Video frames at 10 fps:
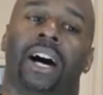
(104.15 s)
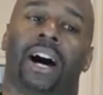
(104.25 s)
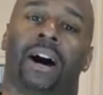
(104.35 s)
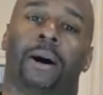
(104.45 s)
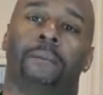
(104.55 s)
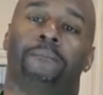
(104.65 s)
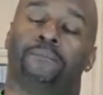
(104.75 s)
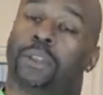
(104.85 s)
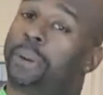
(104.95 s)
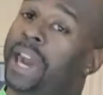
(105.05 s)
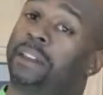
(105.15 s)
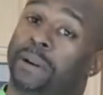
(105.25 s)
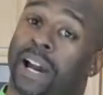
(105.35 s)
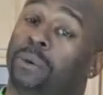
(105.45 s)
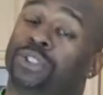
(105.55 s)
The Patti
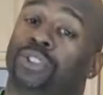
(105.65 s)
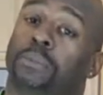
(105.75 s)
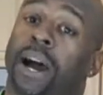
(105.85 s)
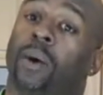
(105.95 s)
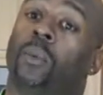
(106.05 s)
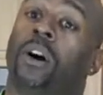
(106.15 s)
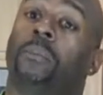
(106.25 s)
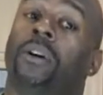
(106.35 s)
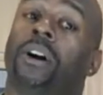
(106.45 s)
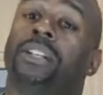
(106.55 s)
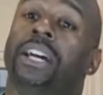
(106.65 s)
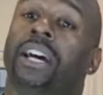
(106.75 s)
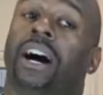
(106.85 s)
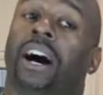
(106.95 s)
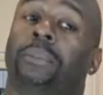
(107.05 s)
Pie, which you'll buy in Walmart,
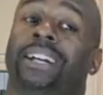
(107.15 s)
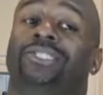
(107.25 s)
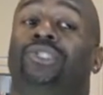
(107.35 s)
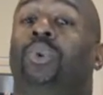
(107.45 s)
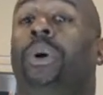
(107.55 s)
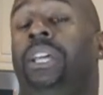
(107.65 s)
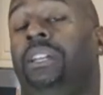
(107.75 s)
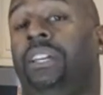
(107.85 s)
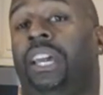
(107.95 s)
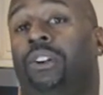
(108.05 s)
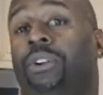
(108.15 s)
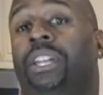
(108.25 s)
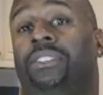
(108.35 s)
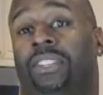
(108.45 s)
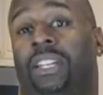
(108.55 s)
has 20
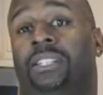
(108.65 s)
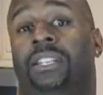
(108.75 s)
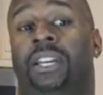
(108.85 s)
ingredients in it.